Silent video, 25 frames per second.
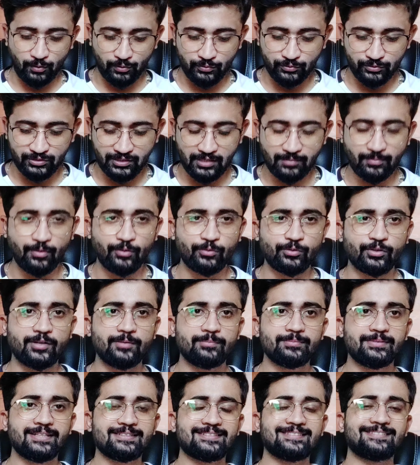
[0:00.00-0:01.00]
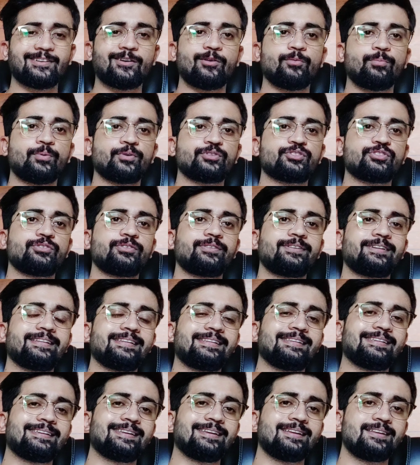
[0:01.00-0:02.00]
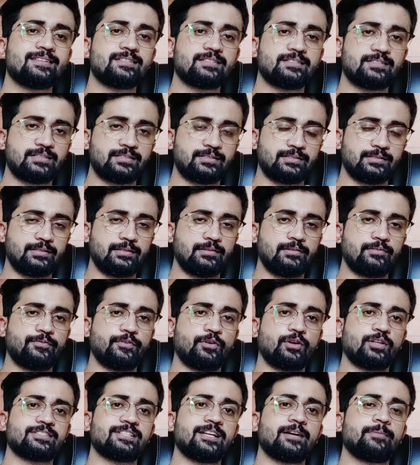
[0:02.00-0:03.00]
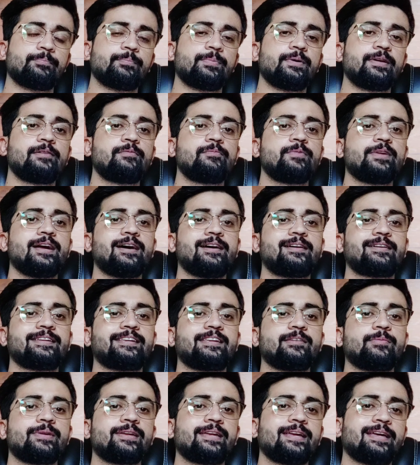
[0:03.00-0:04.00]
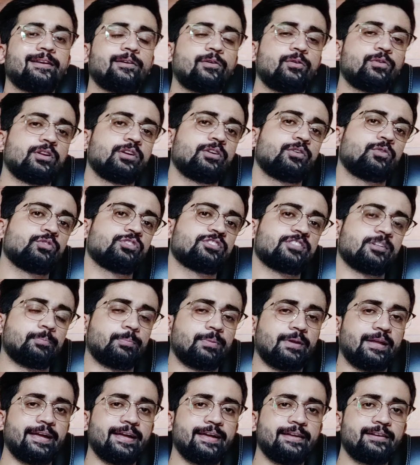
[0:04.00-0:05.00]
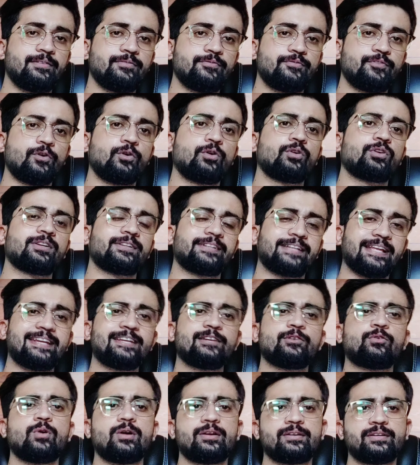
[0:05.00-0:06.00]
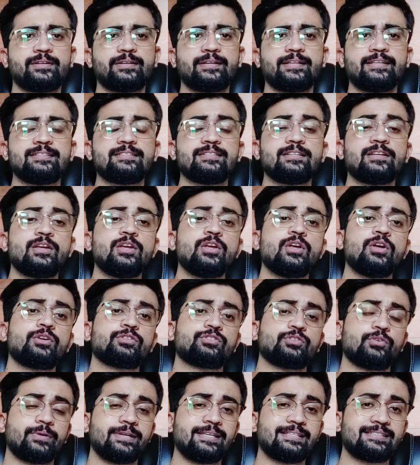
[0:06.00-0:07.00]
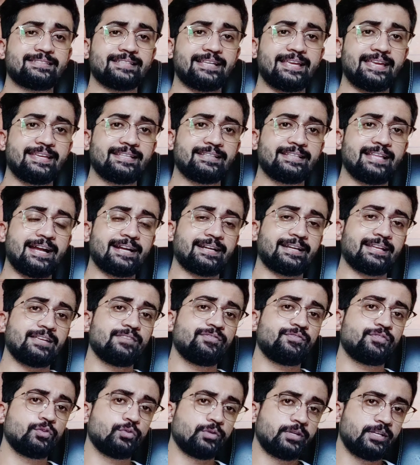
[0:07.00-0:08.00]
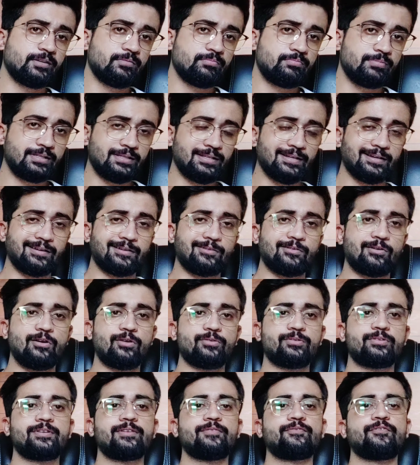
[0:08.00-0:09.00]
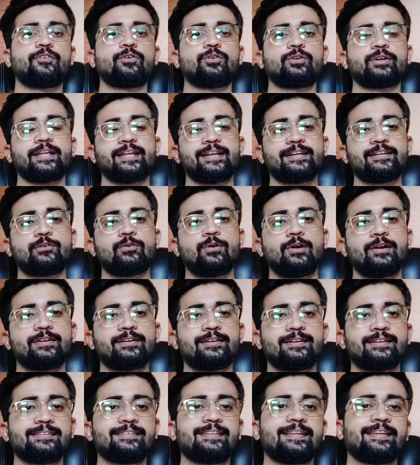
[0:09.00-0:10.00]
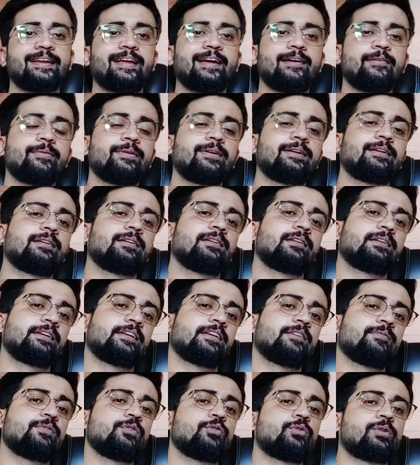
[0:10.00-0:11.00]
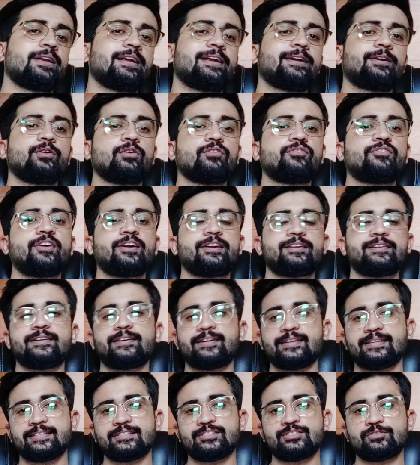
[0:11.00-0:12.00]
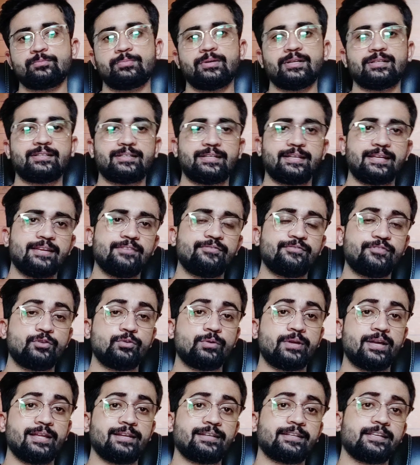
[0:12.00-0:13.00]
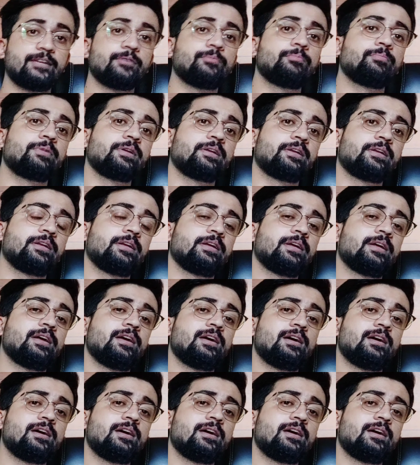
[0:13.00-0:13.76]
positive outcome, that is opportunity, is for example, we are giving an order to supplier for 10 quantities. So he's saying that if you give me the order for 10 quantity, then I will give you rate of 100 each, but if you can give me